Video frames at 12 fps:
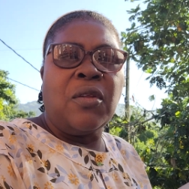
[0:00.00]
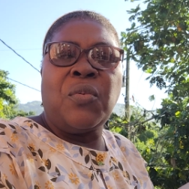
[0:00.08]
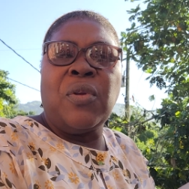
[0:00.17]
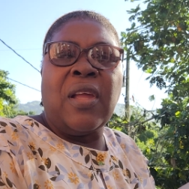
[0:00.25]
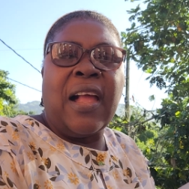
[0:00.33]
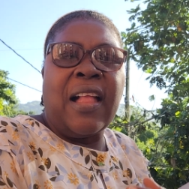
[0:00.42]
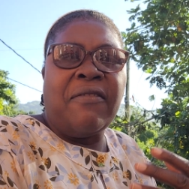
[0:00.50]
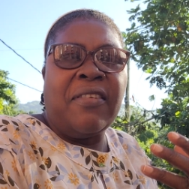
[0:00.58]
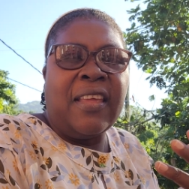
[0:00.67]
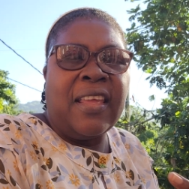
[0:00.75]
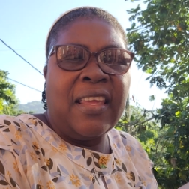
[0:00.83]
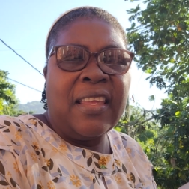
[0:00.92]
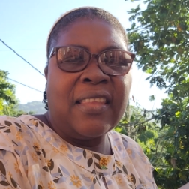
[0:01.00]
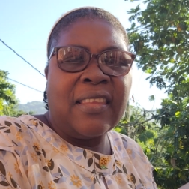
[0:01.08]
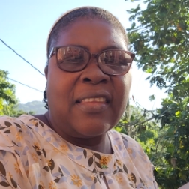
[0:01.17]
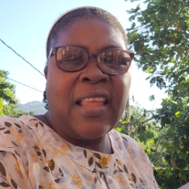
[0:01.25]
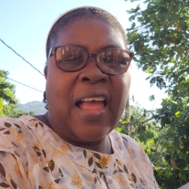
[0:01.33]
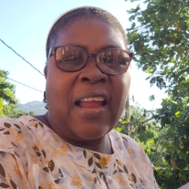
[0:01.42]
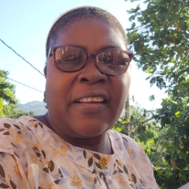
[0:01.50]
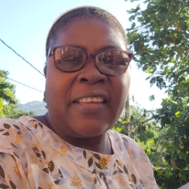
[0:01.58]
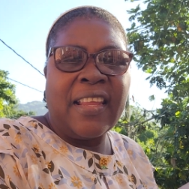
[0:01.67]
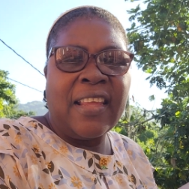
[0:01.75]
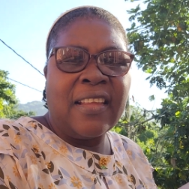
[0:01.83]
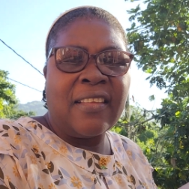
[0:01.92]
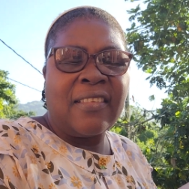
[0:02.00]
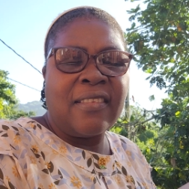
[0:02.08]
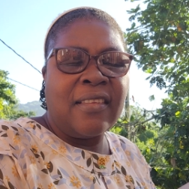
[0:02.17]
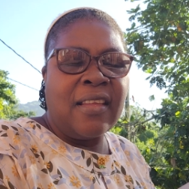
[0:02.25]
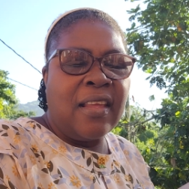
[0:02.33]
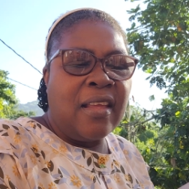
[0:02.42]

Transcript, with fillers: you'll have hate, heartaches,